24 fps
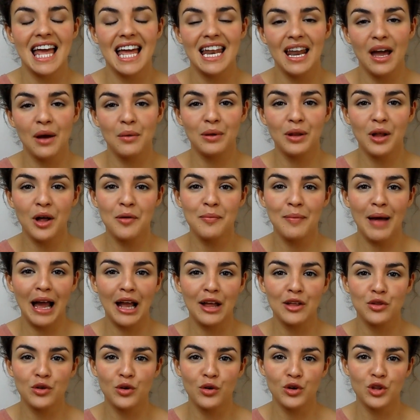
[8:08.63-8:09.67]
then I will come
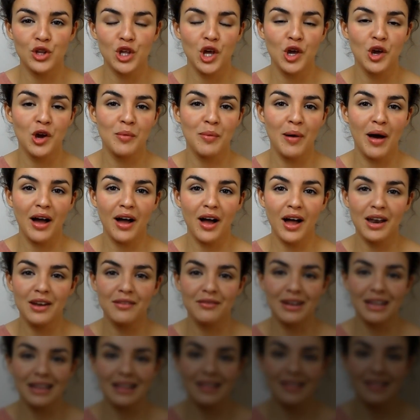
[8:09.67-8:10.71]
back and talk to you about
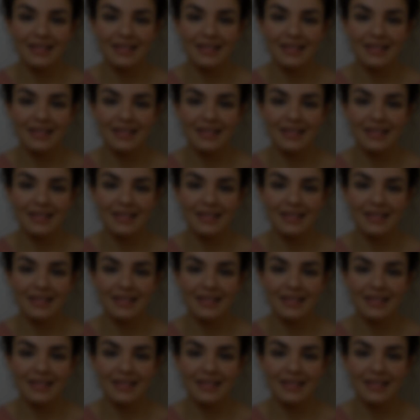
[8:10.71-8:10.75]
kind of